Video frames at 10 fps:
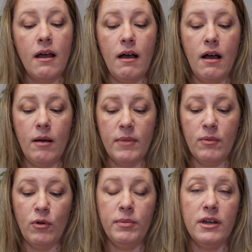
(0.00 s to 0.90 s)
Um,
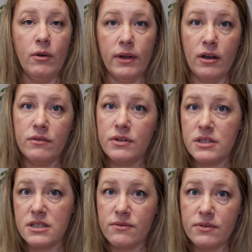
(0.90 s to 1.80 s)
and we'll be going over
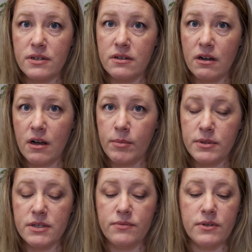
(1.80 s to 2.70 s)
a different, a
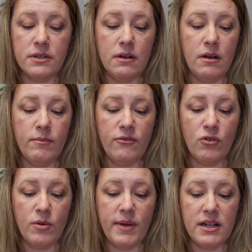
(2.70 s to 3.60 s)
couple different um,
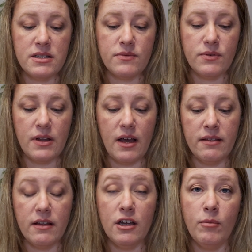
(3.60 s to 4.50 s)
formats for
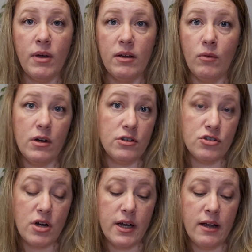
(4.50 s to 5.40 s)
that that you might want to
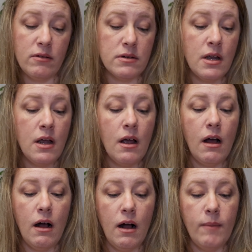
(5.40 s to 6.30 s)
try out.
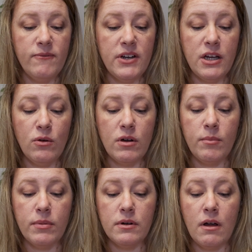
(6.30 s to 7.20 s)
Um, video
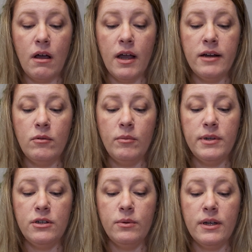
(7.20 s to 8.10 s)
number nine, we'll
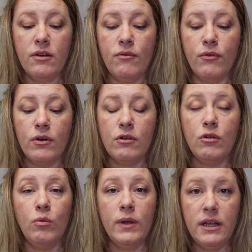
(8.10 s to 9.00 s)
be doing
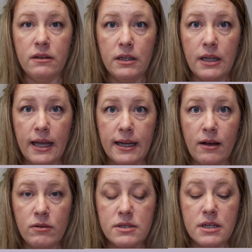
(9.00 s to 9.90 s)
vertical weekly
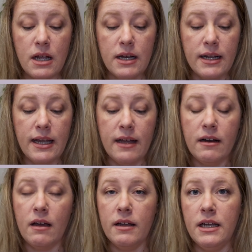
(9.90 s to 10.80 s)
layouts. And
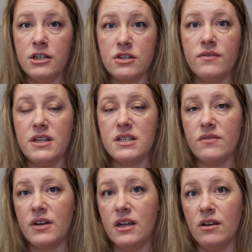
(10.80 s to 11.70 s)
again, each of
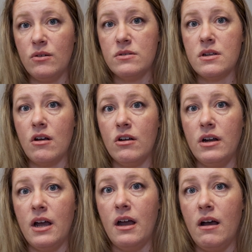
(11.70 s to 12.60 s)
these videos are
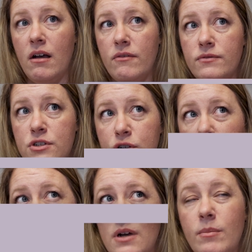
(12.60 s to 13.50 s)
going to have
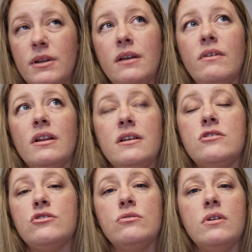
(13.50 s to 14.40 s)
two, I believe, at
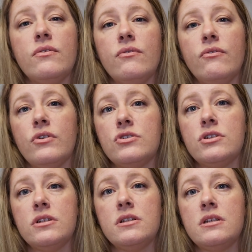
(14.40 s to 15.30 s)
least two different
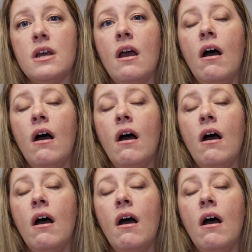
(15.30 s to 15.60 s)
versions